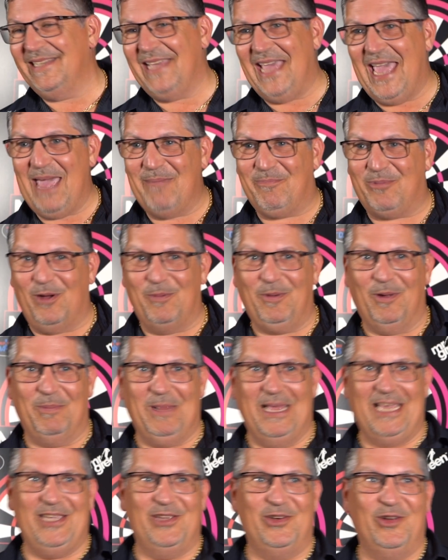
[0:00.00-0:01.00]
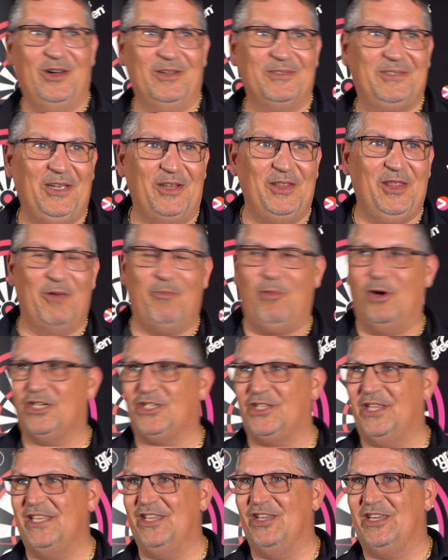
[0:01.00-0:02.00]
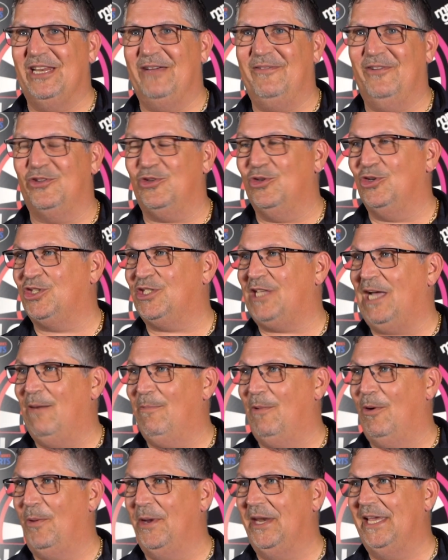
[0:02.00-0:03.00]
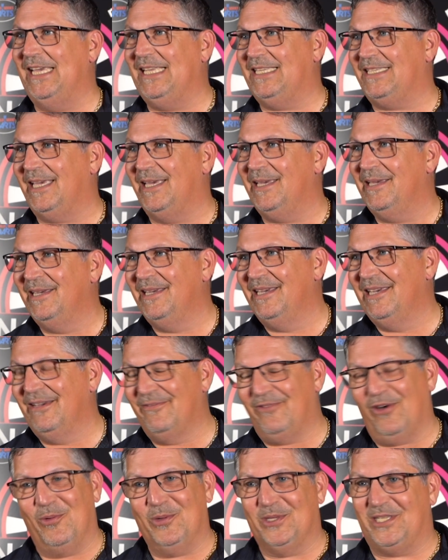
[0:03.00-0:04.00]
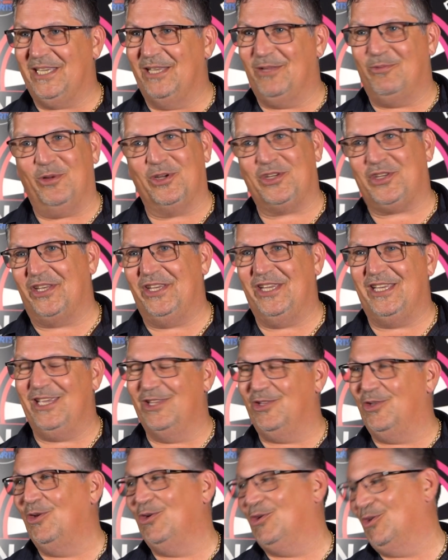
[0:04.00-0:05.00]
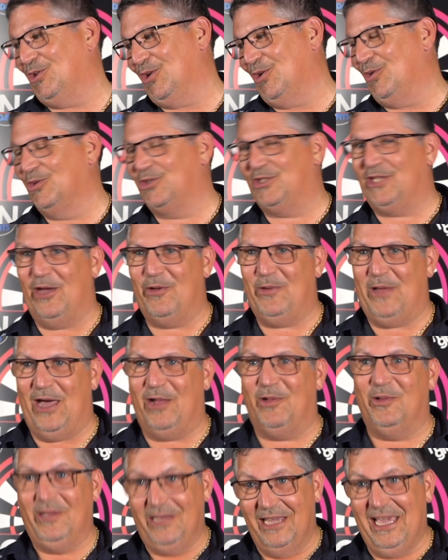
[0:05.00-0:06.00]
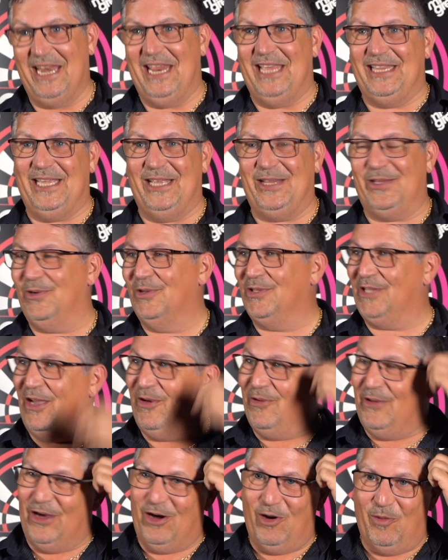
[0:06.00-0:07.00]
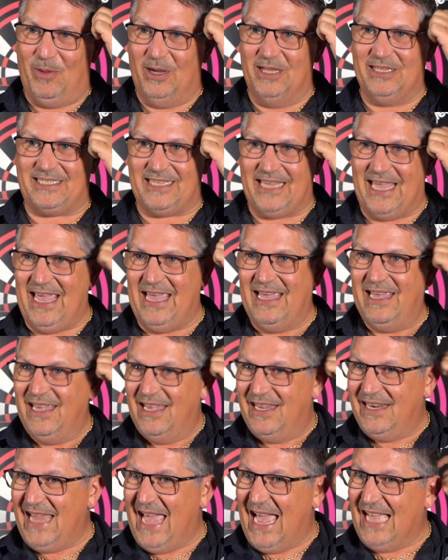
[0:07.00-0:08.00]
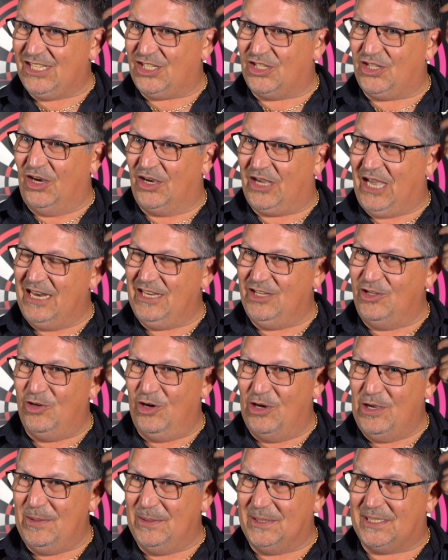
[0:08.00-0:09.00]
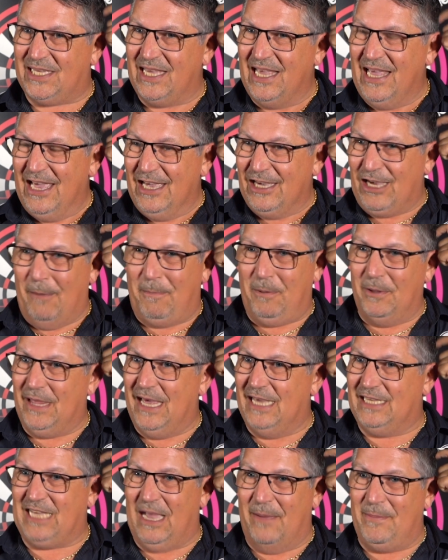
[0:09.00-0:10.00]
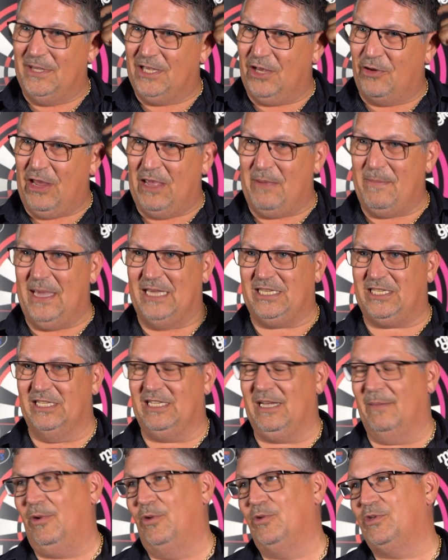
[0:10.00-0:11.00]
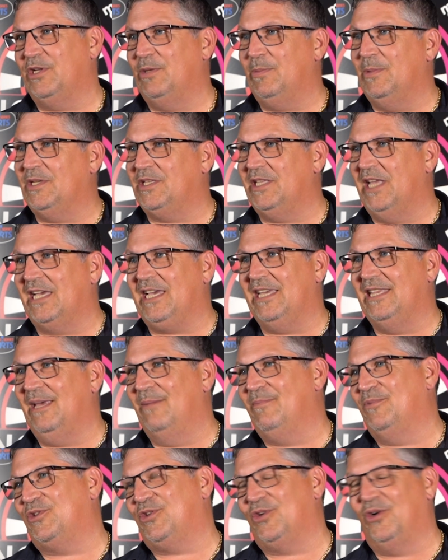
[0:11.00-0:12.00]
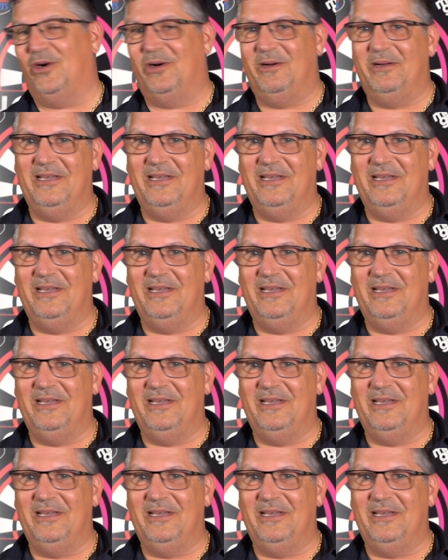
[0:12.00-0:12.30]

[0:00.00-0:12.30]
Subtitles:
Yeah, probably. You know, done the worst thing you can ever do, start by 180. Obviously, the worst thing you can do because it goes downhill, and it did go downhill, but I stuck in. You know, he was a couple of legs and with a right mess of doubles, and he was nicking them, so